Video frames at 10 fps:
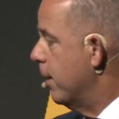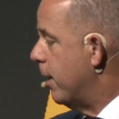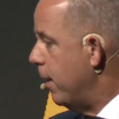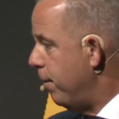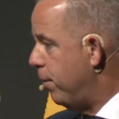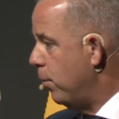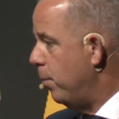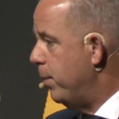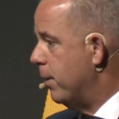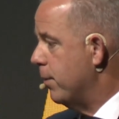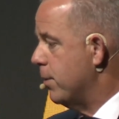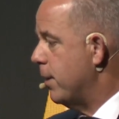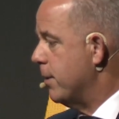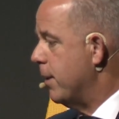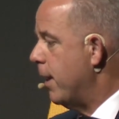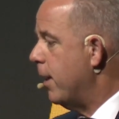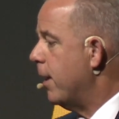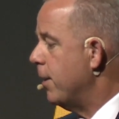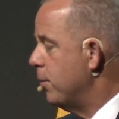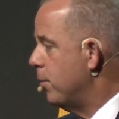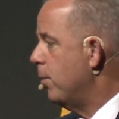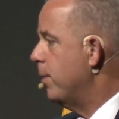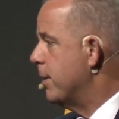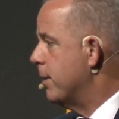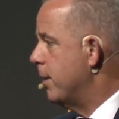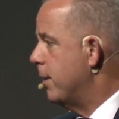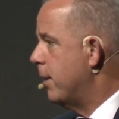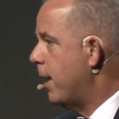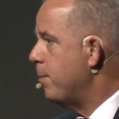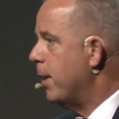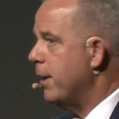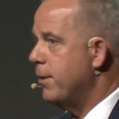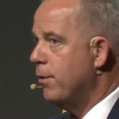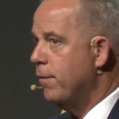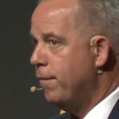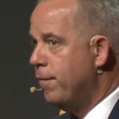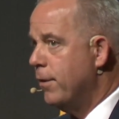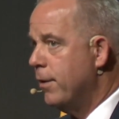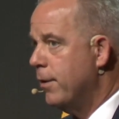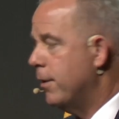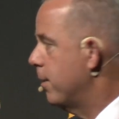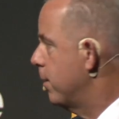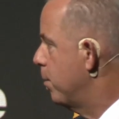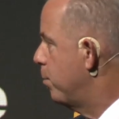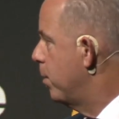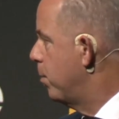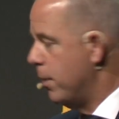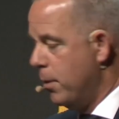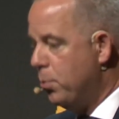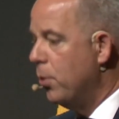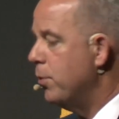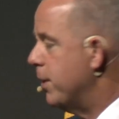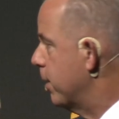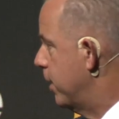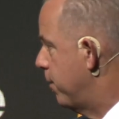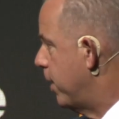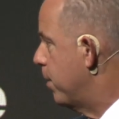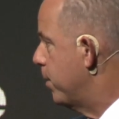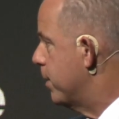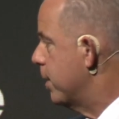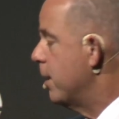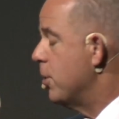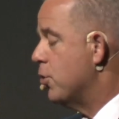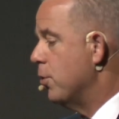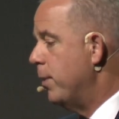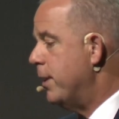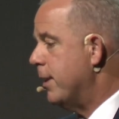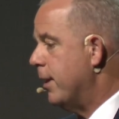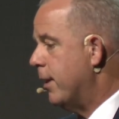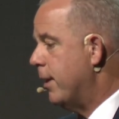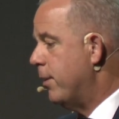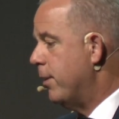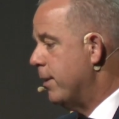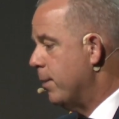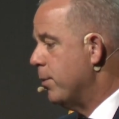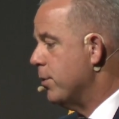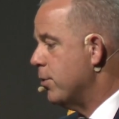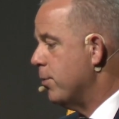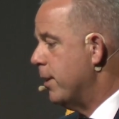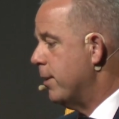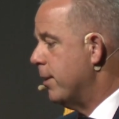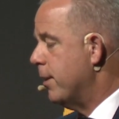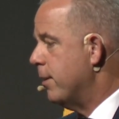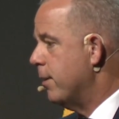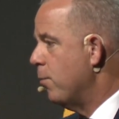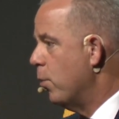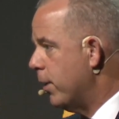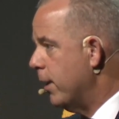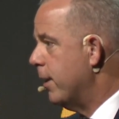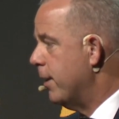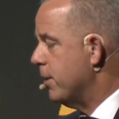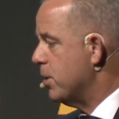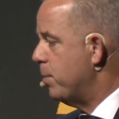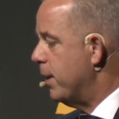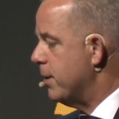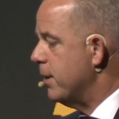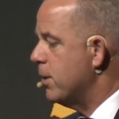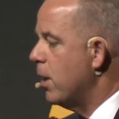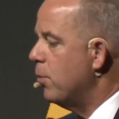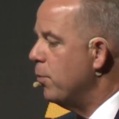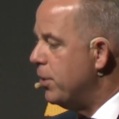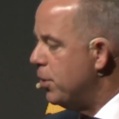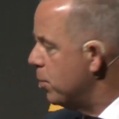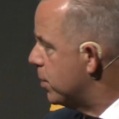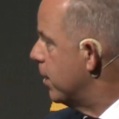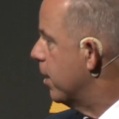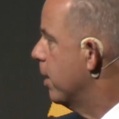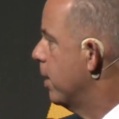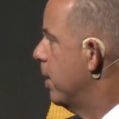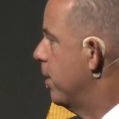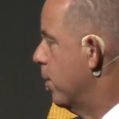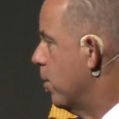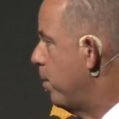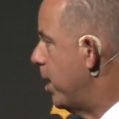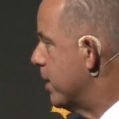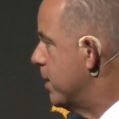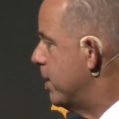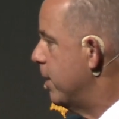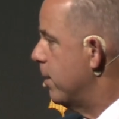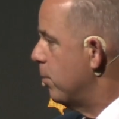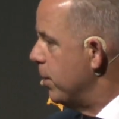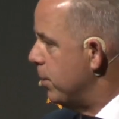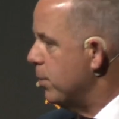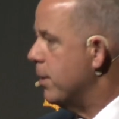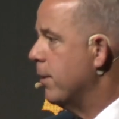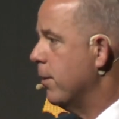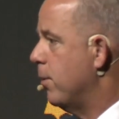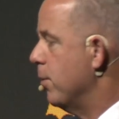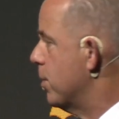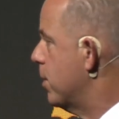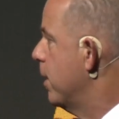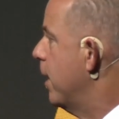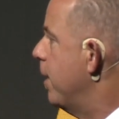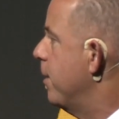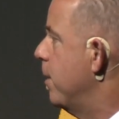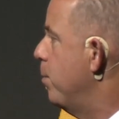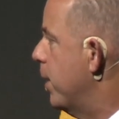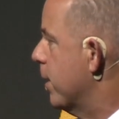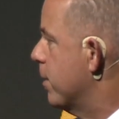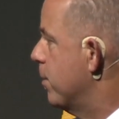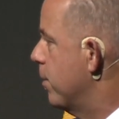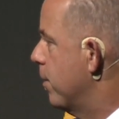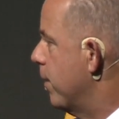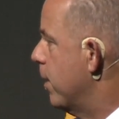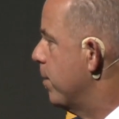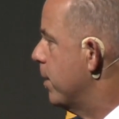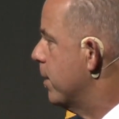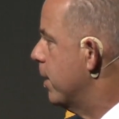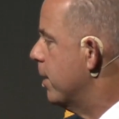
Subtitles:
careful, because as an airline you're always in the limelight of polluting the environment. So we take care and demonstrate that working in that space is reducing the complexity and reducing the cost and the impact to the environment.